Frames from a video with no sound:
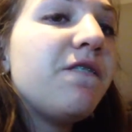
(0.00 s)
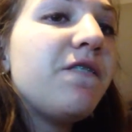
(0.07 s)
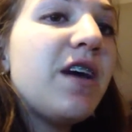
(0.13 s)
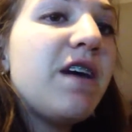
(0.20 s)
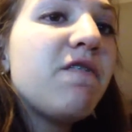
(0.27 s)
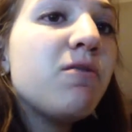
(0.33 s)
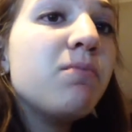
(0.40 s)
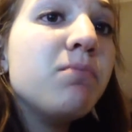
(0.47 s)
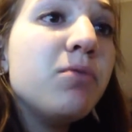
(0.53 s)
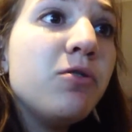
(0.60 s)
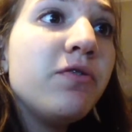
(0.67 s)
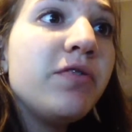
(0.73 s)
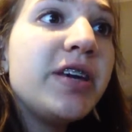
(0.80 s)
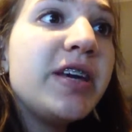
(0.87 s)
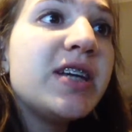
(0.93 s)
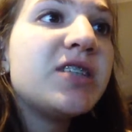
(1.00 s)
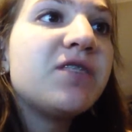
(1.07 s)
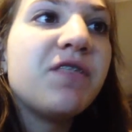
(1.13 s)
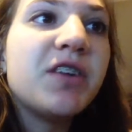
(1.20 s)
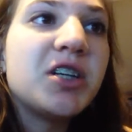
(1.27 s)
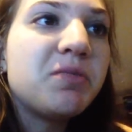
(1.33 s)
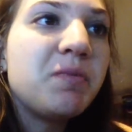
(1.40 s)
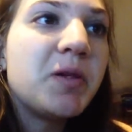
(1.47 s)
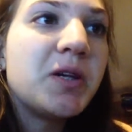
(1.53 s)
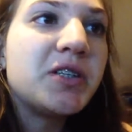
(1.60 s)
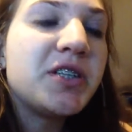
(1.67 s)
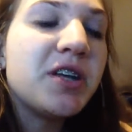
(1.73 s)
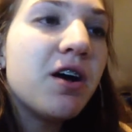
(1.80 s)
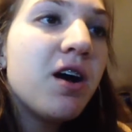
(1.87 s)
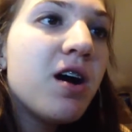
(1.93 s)
Fave movie is Ferris
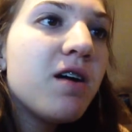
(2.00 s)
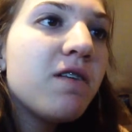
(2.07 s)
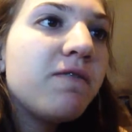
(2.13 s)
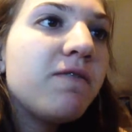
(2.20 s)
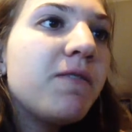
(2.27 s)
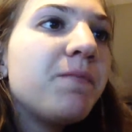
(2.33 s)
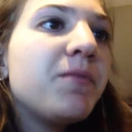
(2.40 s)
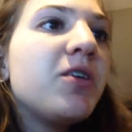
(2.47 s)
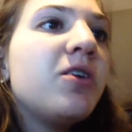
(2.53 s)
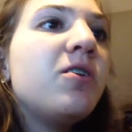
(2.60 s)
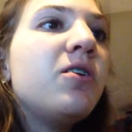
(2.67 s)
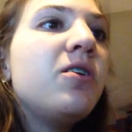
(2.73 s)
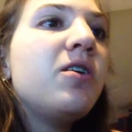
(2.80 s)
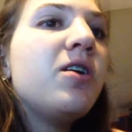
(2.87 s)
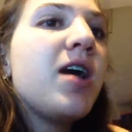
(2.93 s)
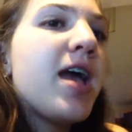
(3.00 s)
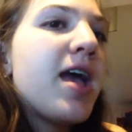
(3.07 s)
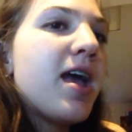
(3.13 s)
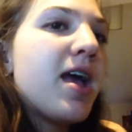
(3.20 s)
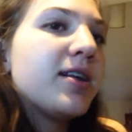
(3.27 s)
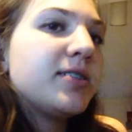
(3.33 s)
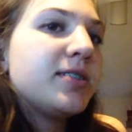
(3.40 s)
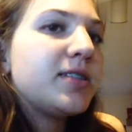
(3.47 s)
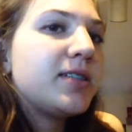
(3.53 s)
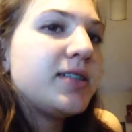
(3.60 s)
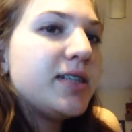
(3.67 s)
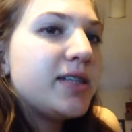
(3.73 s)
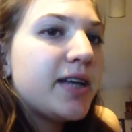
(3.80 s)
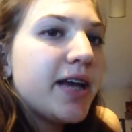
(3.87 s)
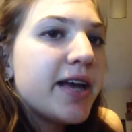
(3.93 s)
Bueller's Day Off. And
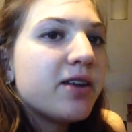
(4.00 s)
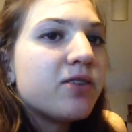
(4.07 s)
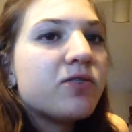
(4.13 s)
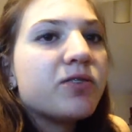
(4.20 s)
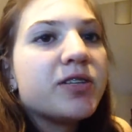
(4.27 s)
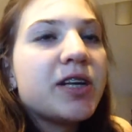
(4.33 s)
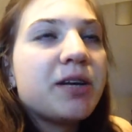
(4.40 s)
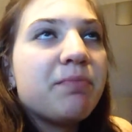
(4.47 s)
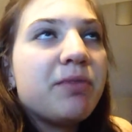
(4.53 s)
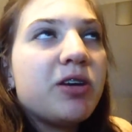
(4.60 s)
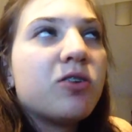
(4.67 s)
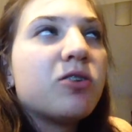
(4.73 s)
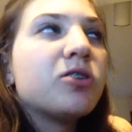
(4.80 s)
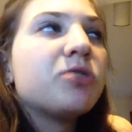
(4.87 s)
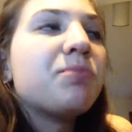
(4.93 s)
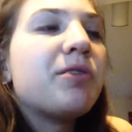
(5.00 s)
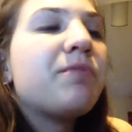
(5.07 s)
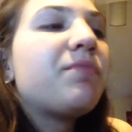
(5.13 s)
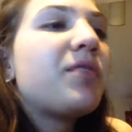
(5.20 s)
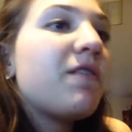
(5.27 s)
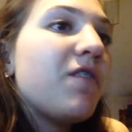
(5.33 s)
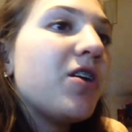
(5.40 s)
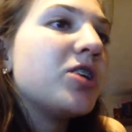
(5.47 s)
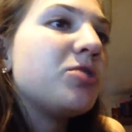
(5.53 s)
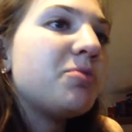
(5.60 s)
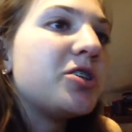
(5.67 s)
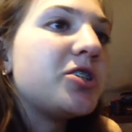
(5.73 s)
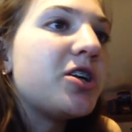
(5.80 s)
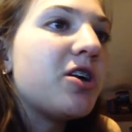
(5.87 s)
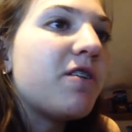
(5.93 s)
16 Candles and like Mean Girls, but Ferris
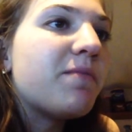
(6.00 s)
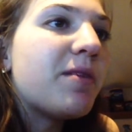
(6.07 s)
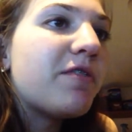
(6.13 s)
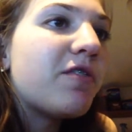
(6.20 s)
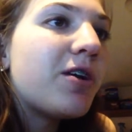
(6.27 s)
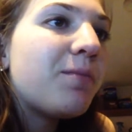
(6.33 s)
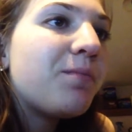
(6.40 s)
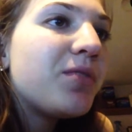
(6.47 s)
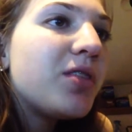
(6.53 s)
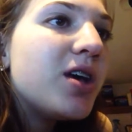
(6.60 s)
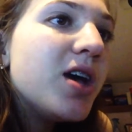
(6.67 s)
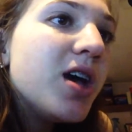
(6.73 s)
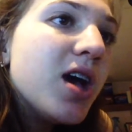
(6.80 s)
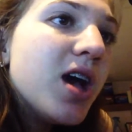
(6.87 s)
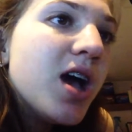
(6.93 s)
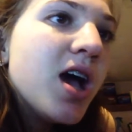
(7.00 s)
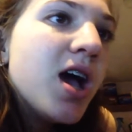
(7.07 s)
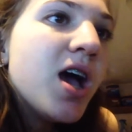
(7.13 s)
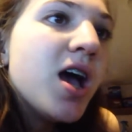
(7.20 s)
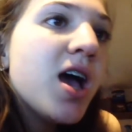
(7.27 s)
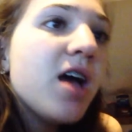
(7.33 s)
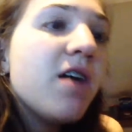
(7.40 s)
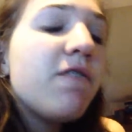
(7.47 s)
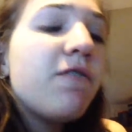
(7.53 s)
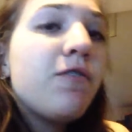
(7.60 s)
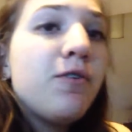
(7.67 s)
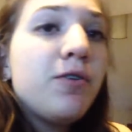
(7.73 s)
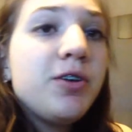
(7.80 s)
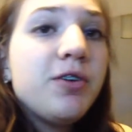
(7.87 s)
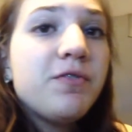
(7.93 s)
Bueller's Day Off by far. A
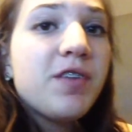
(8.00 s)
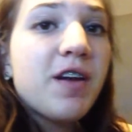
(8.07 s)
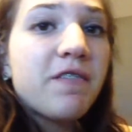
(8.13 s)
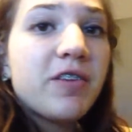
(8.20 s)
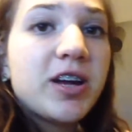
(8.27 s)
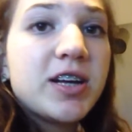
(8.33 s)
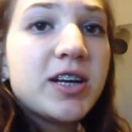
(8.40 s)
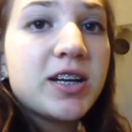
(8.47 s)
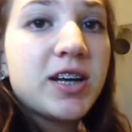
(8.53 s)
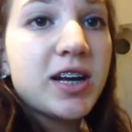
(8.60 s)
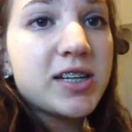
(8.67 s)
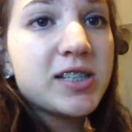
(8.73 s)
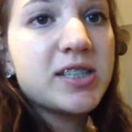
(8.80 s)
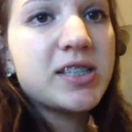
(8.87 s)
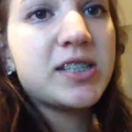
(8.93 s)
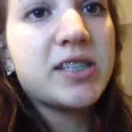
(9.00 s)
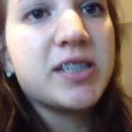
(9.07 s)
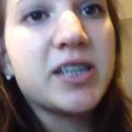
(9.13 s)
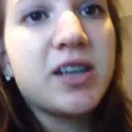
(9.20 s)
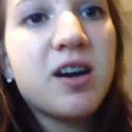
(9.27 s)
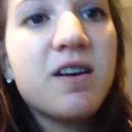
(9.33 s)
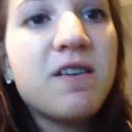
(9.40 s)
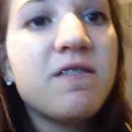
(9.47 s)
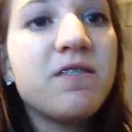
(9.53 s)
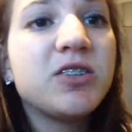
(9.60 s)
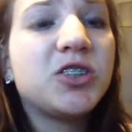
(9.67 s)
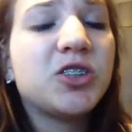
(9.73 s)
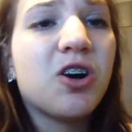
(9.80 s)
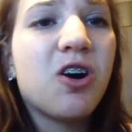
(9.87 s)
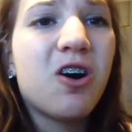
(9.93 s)
food you've never get sick
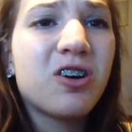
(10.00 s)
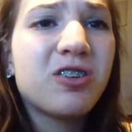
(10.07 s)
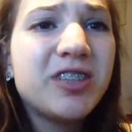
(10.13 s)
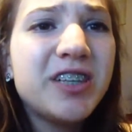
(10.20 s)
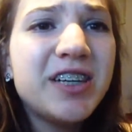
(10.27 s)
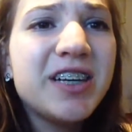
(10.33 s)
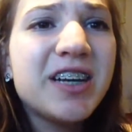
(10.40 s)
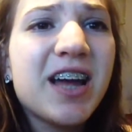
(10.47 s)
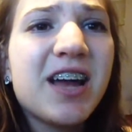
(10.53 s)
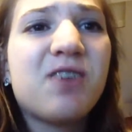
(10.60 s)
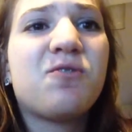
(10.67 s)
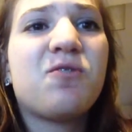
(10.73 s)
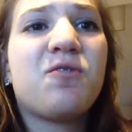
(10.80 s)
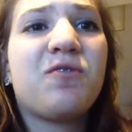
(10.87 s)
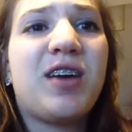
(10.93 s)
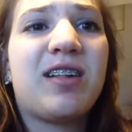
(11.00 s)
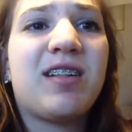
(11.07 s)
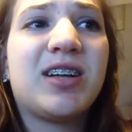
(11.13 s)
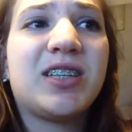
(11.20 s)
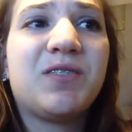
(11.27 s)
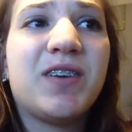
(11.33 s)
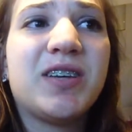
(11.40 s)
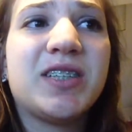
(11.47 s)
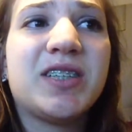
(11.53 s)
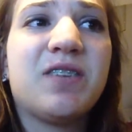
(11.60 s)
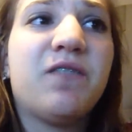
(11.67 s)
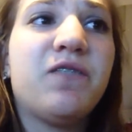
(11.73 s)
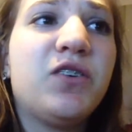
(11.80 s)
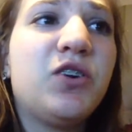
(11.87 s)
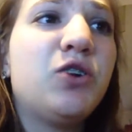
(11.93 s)
of? Chocolate? I don't know if that classifies as
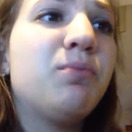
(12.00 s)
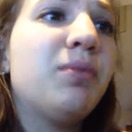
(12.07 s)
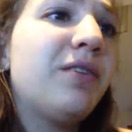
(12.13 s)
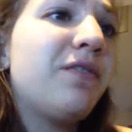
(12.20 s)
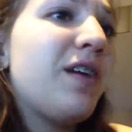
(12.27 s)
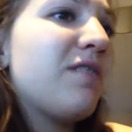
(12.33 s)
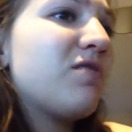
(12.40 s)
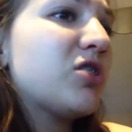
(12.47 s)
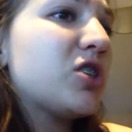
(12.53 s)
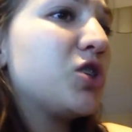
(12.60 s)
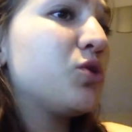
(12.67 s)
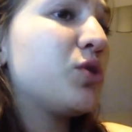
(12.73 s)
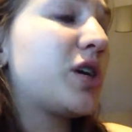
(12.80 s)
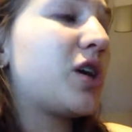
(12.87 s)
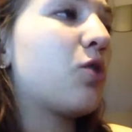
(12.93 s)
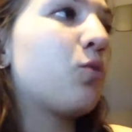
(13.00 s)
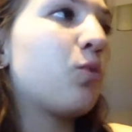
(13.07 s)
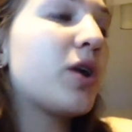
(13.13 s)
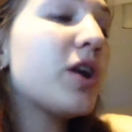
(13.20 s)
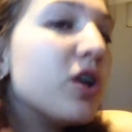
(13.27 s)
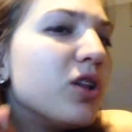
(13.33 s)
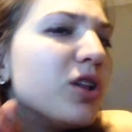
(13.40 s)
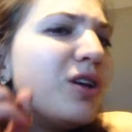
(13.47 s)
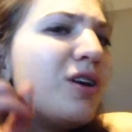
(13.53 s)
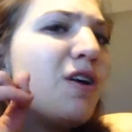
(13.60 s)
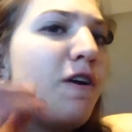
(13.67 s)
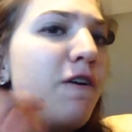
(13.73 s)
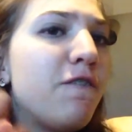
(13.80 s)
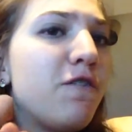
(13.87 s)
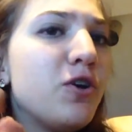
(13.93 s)
a food, but if I have to choose like a real
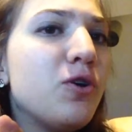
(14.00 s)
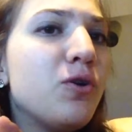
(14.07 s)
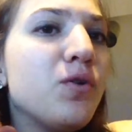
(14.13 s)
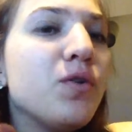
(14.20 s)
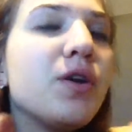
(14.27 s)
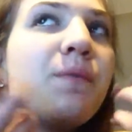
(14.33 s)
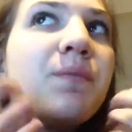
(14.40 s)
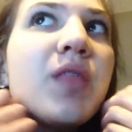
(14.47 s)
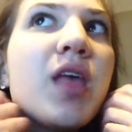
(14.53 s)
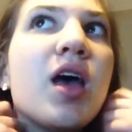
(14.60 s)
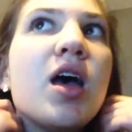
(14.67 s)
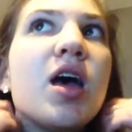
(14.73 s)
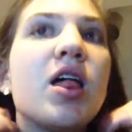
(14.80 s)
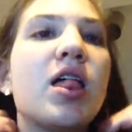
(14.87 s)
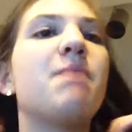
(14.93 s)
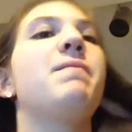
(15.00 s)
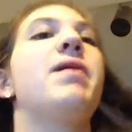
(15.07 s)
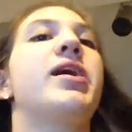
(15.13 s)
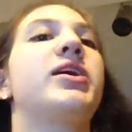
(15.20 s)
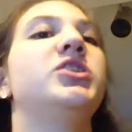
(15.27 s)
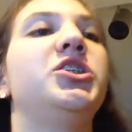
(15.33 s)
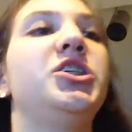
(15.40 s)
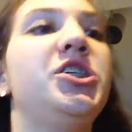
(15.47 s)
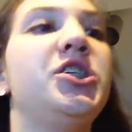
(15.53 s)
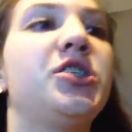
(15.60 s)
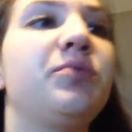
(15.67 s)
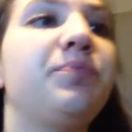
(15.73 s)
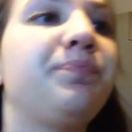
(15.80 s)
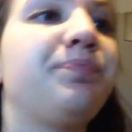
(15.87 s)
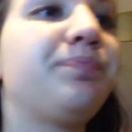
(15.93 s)
food, then mac and cheese.